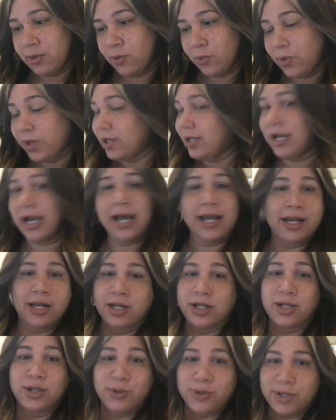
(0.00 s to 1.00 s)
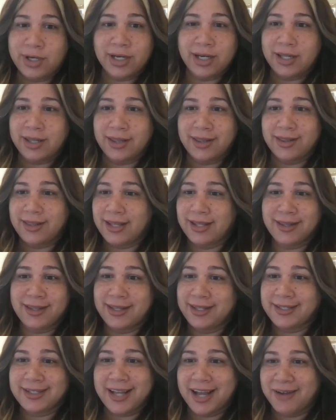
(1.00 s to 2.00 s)
we're not included in, in
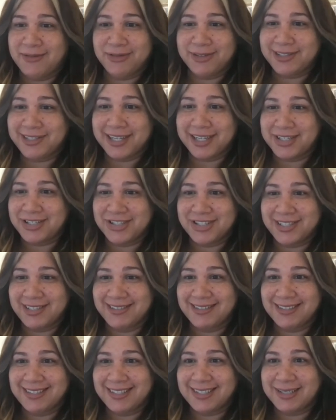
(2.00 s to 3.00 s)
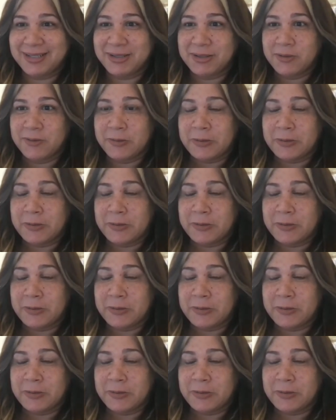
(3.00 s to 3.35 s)
these conversations,